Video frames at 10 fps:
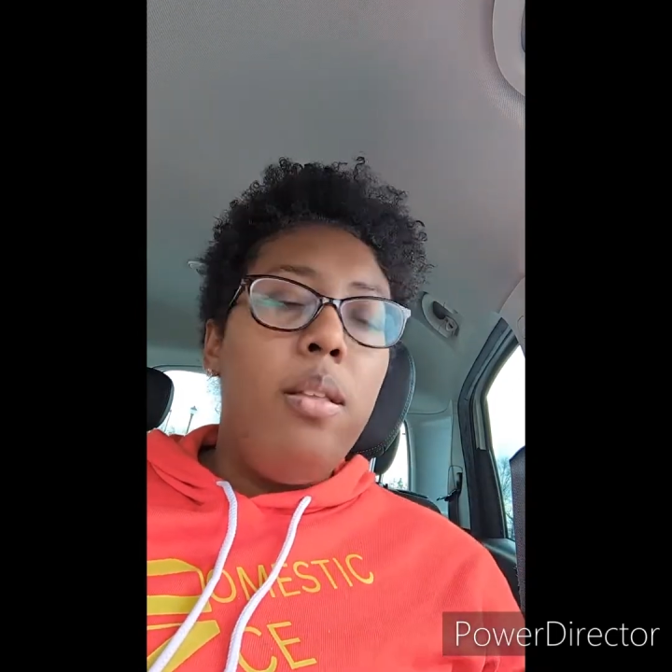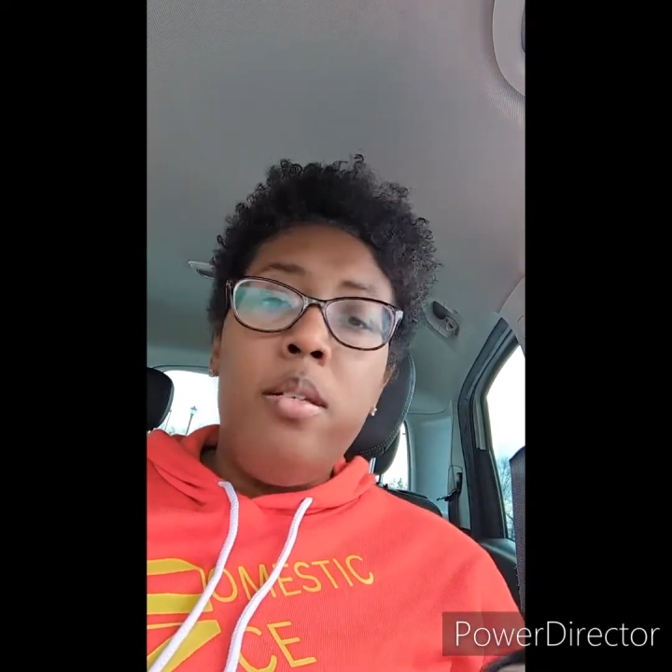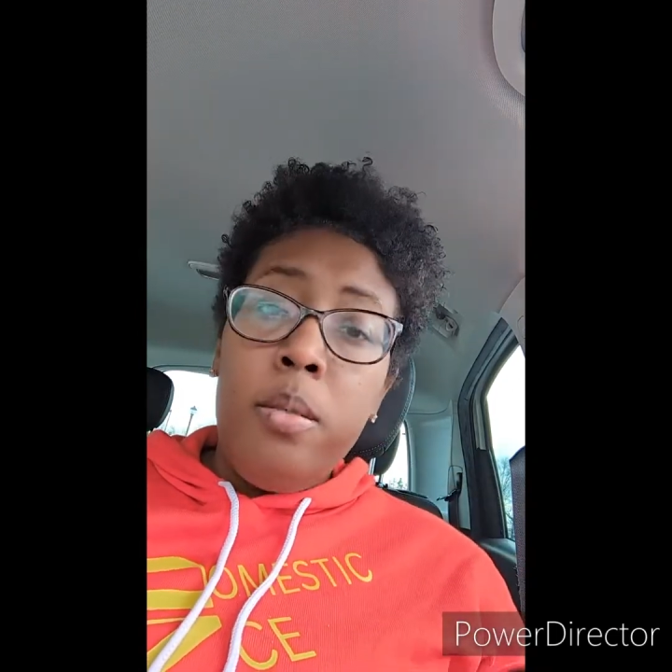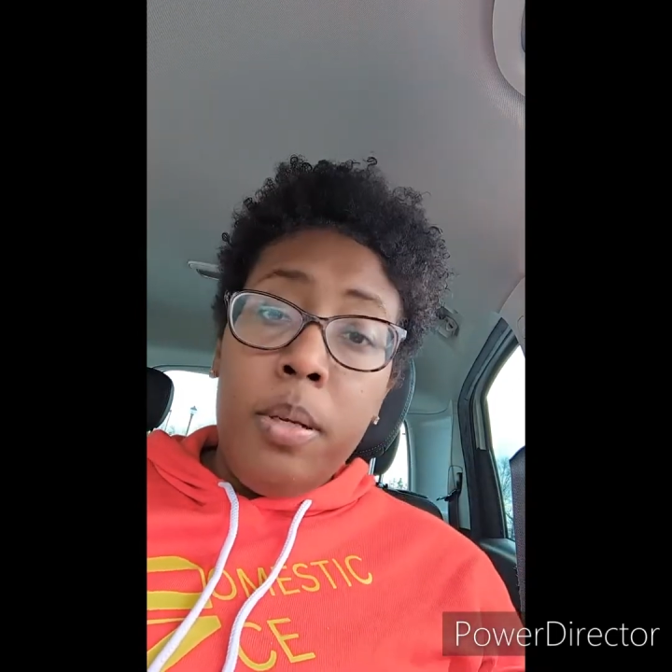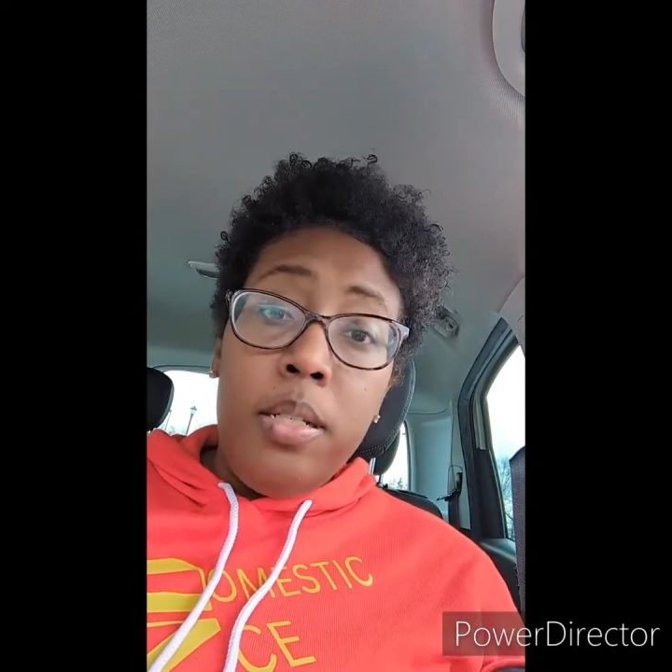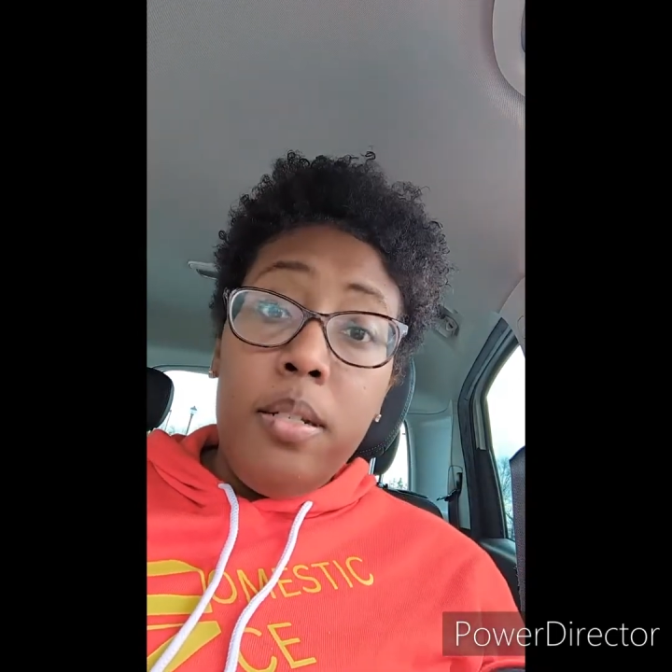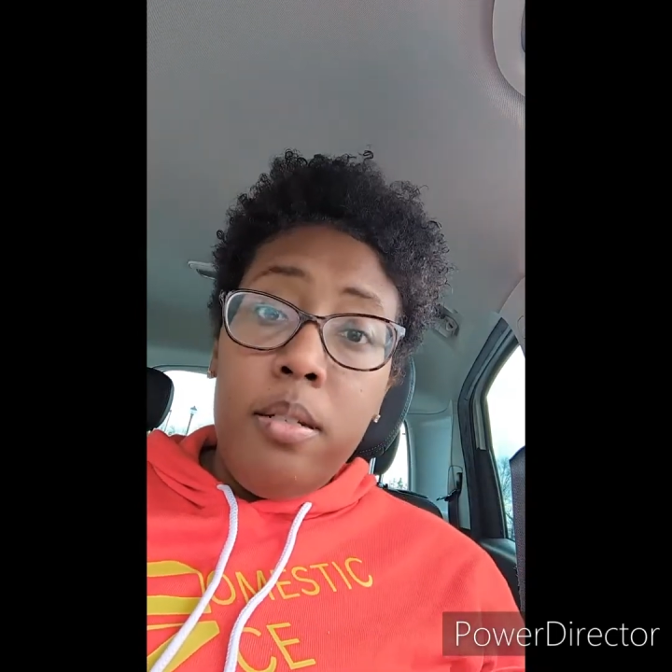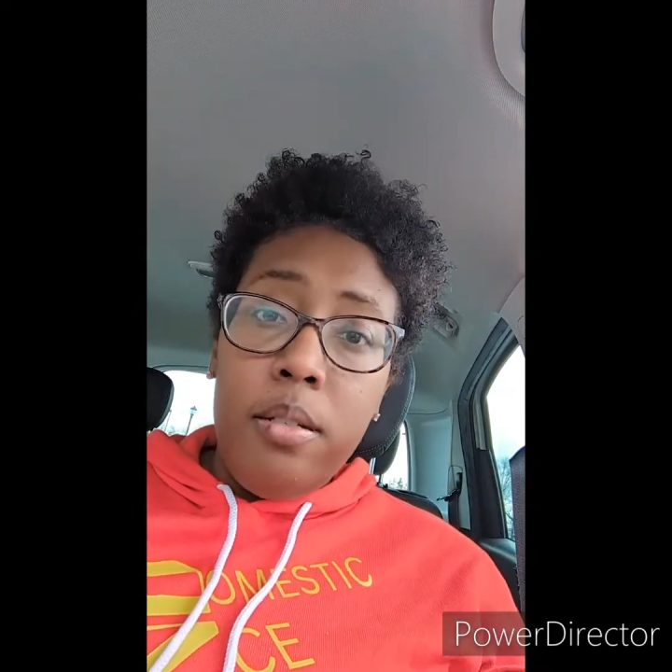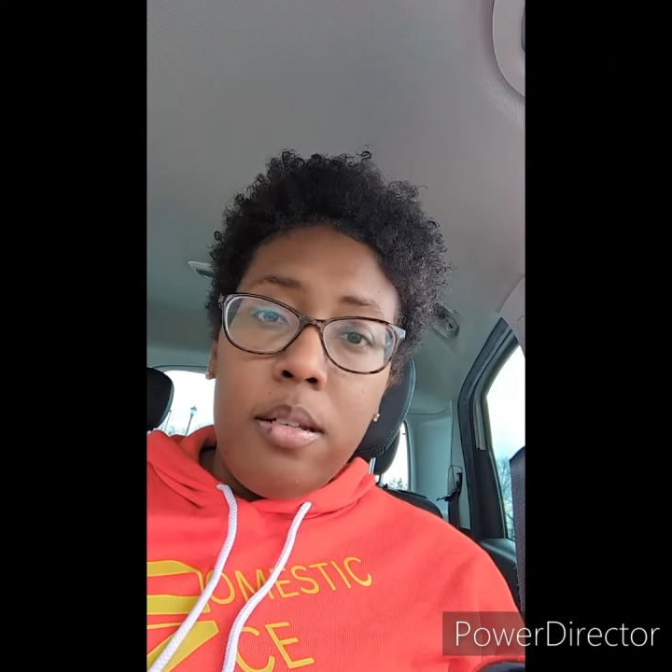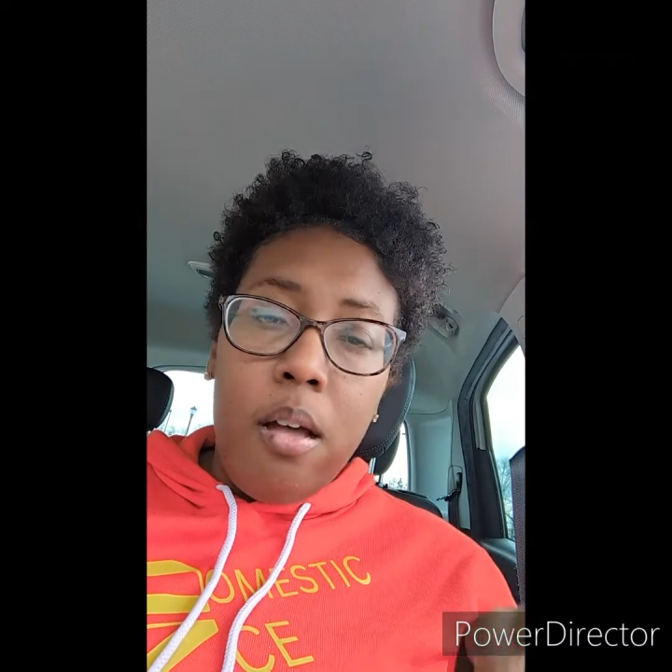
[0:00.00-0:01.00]
This place
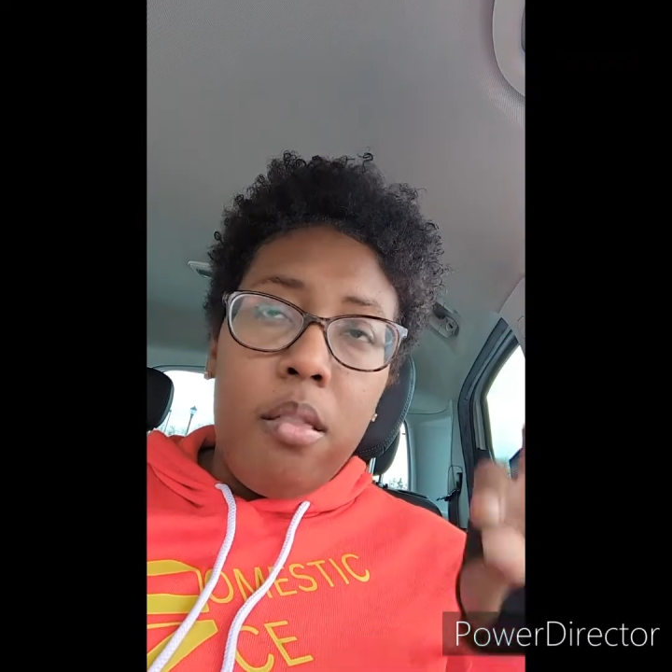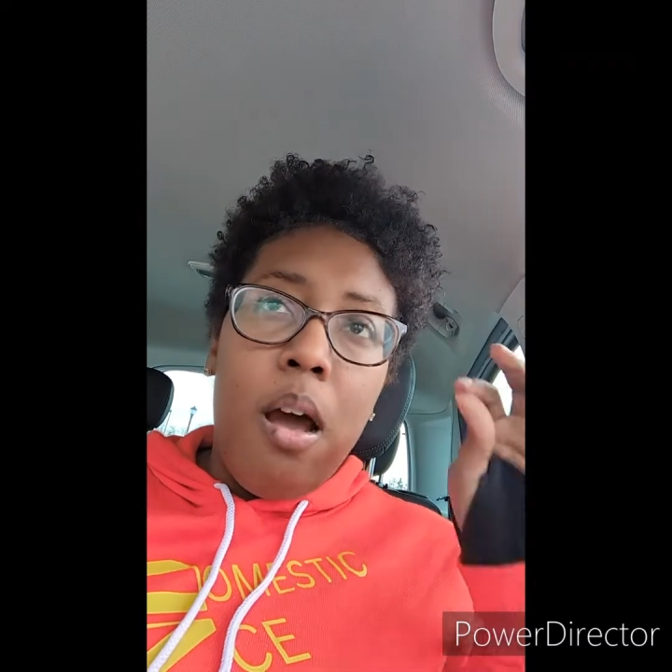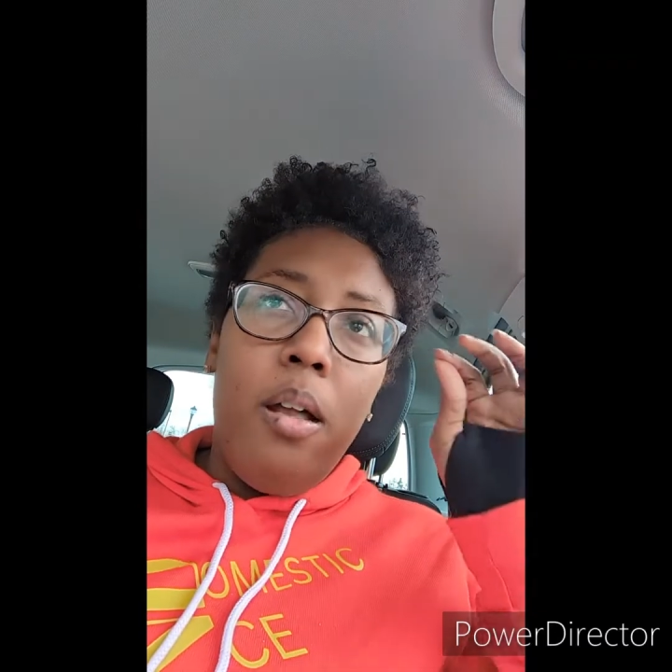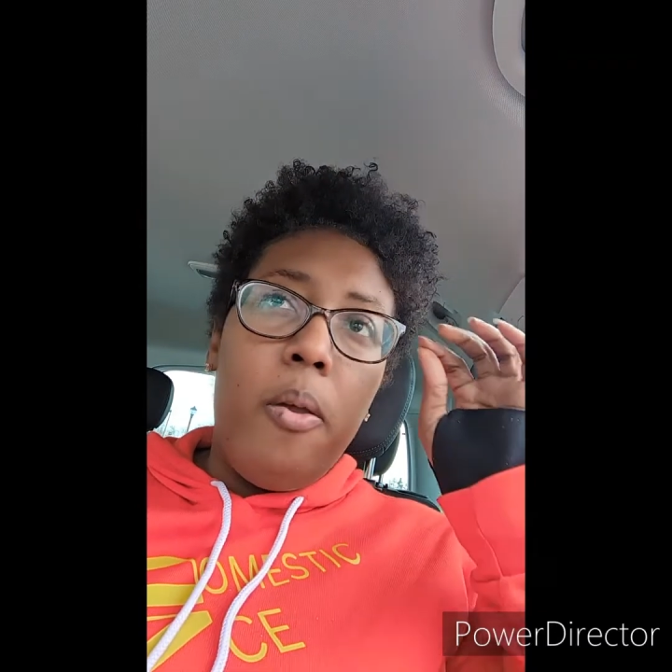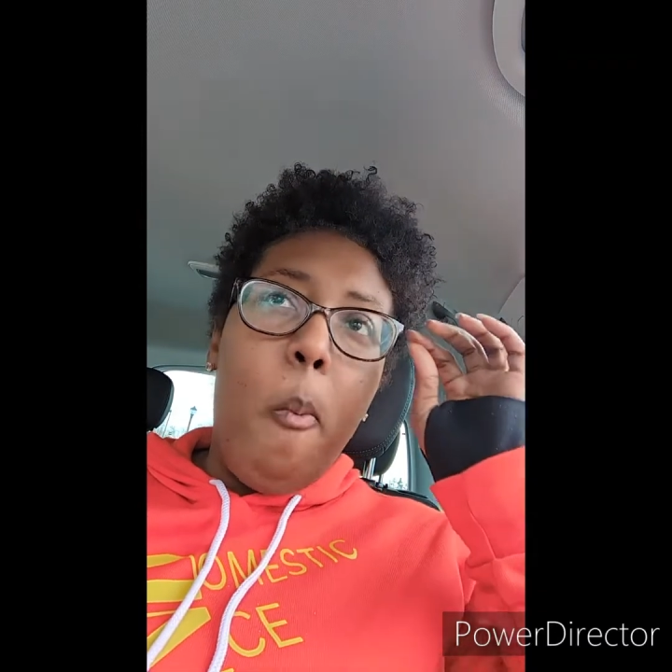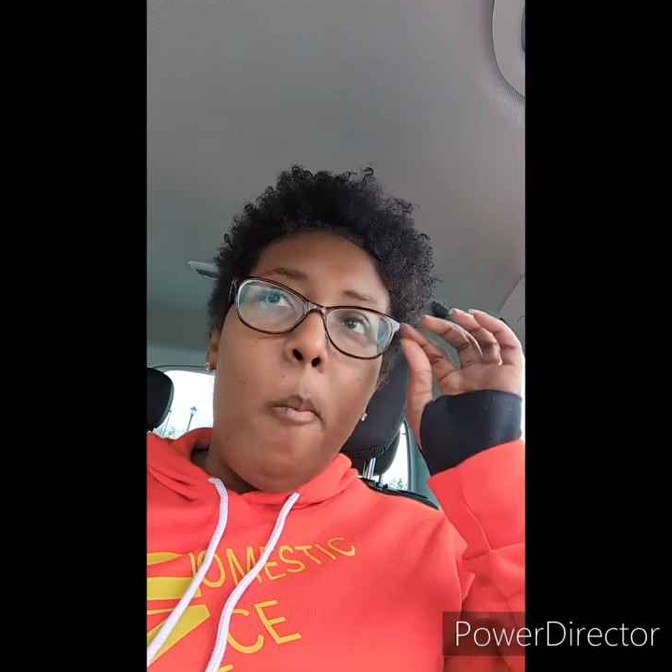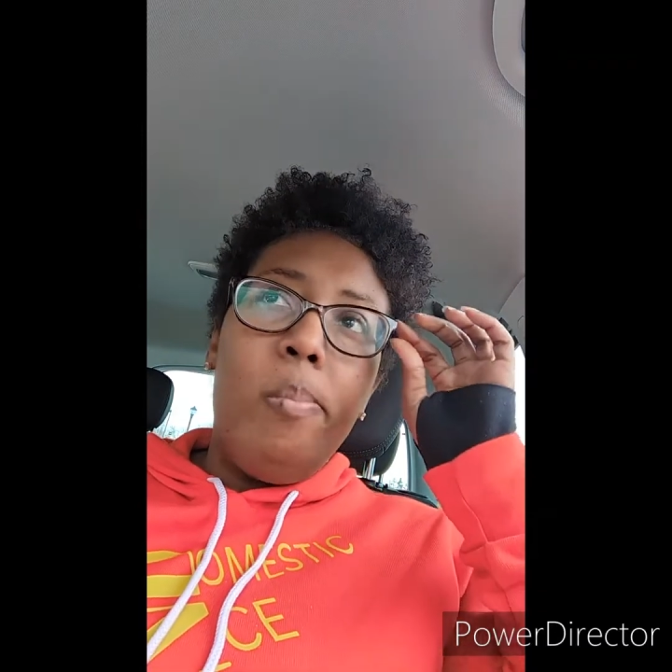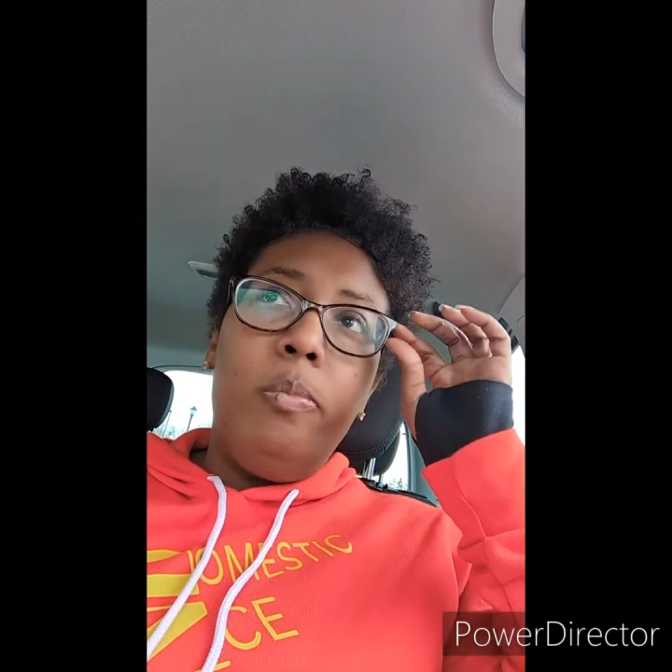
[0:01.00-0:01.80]
is in South Holland.